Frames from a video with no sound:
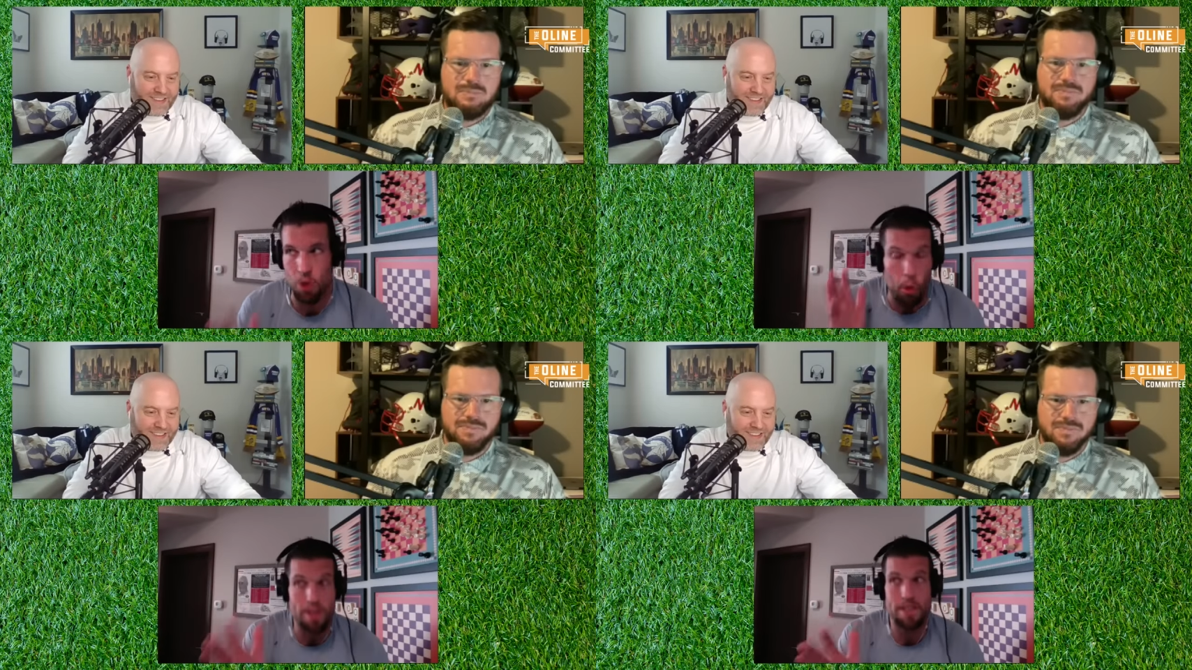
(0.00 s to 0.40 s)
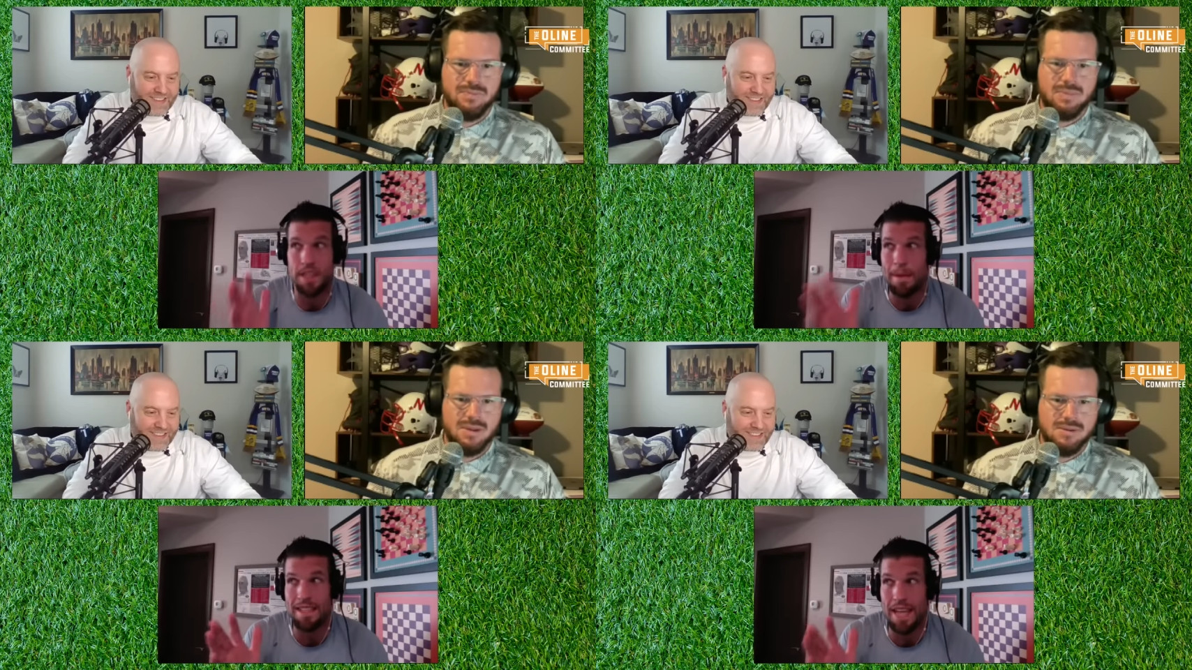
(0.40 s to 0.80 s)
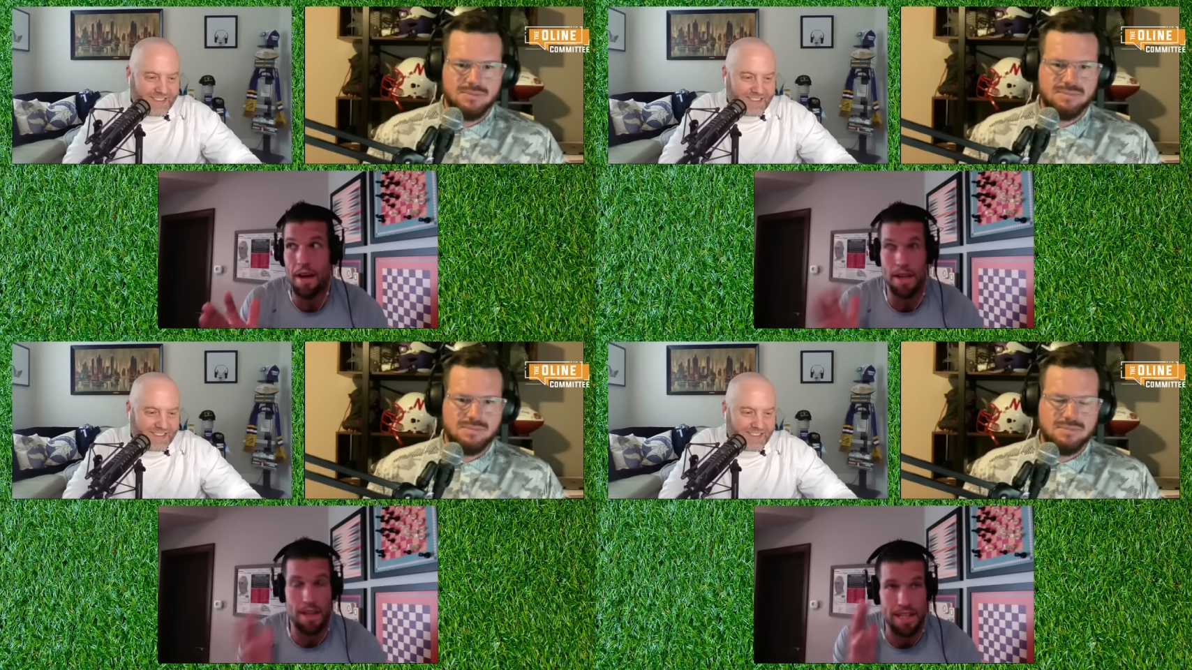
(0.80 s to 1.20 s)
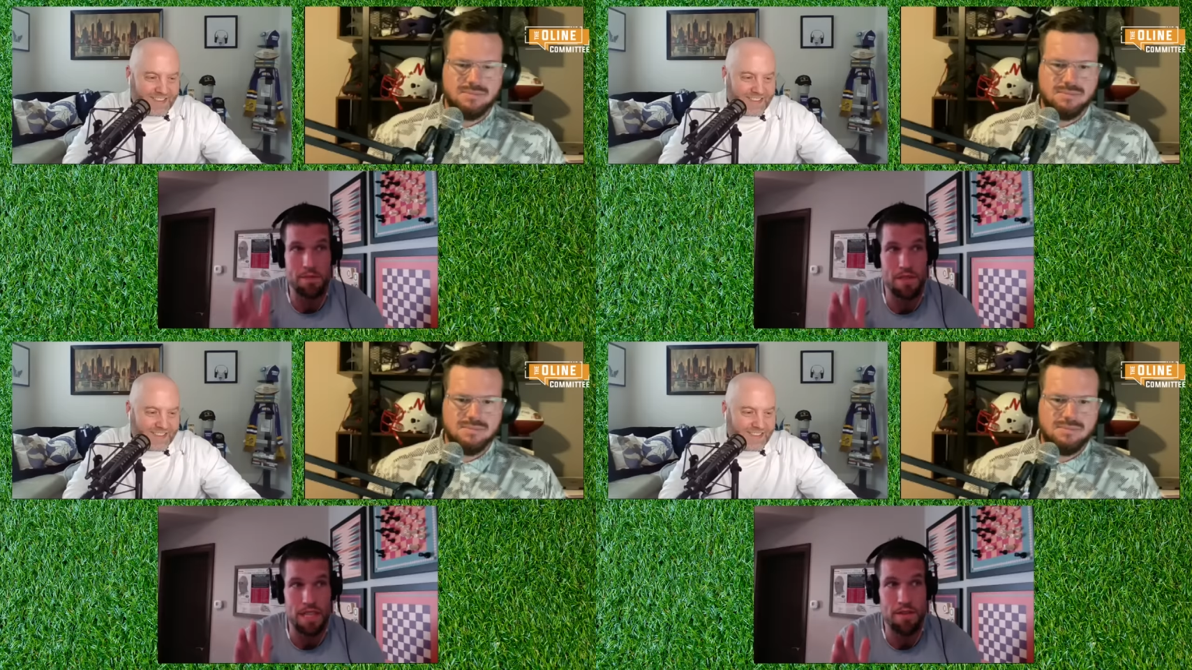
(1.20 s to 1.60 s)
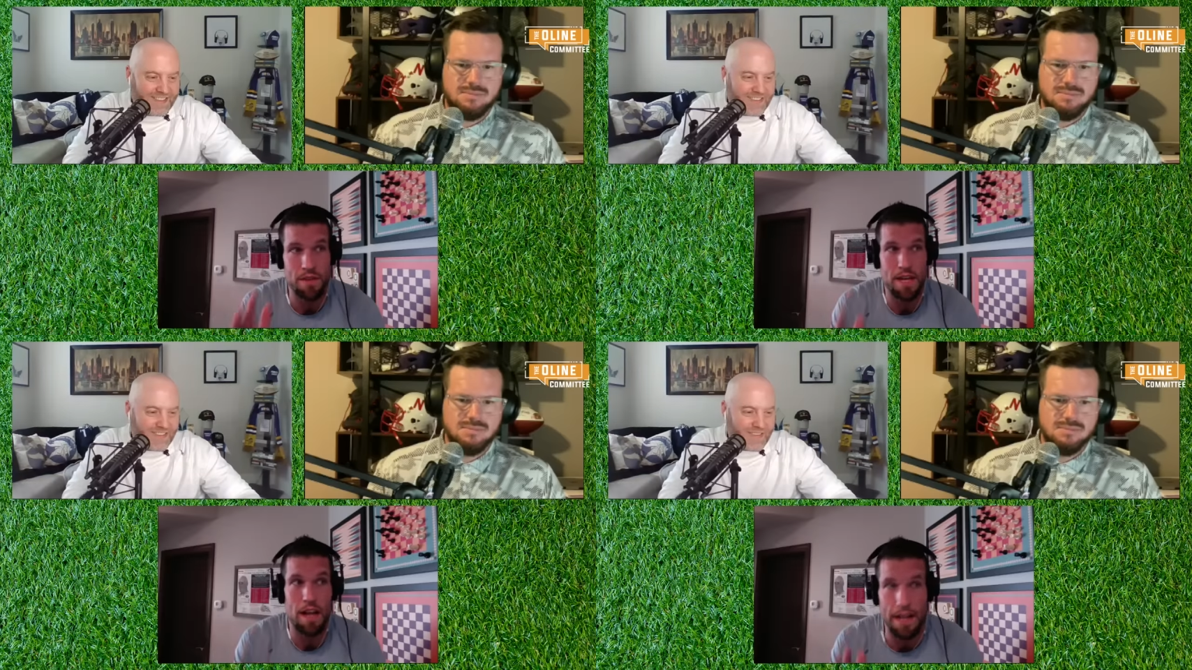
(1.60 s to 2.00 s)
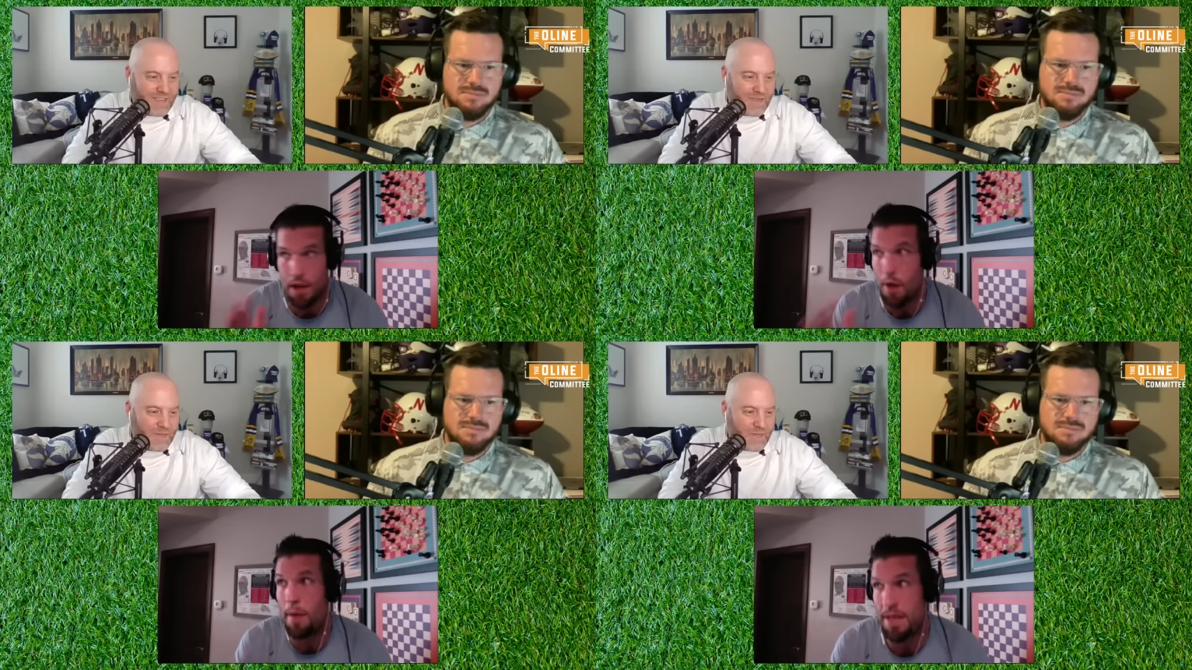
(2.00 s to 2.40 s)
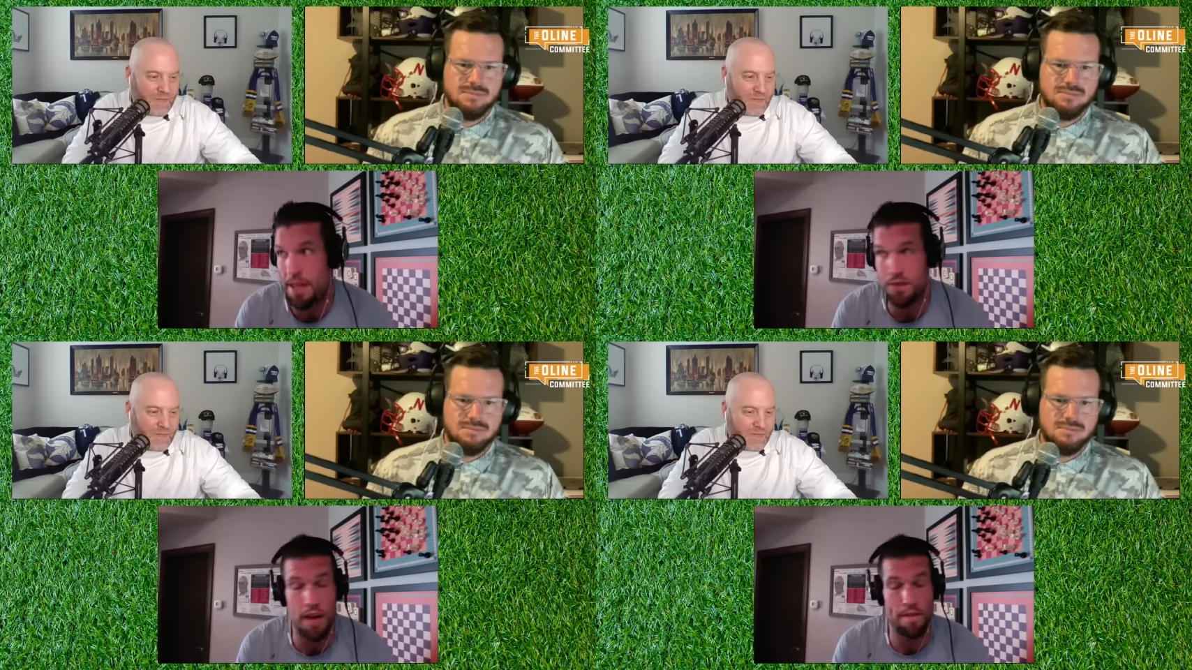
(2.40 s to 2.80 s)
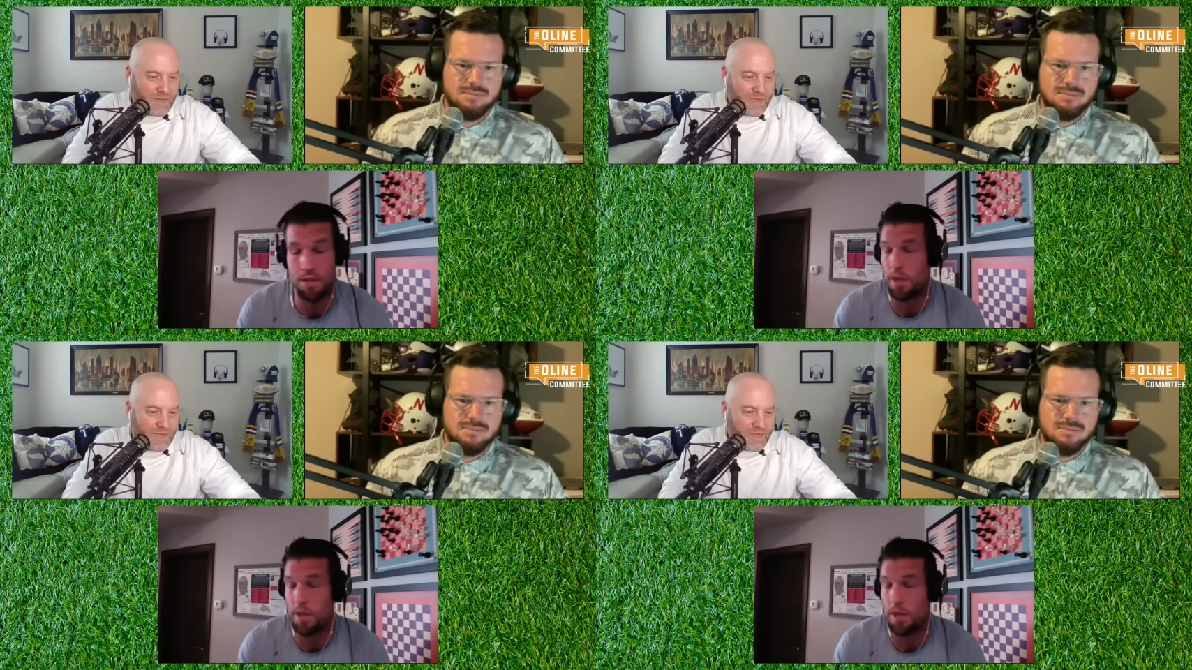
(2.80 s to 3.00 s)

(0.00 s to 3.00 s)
Speaker 1: Or it's the mentality that these receivers are now like, yo, I'm in this offense.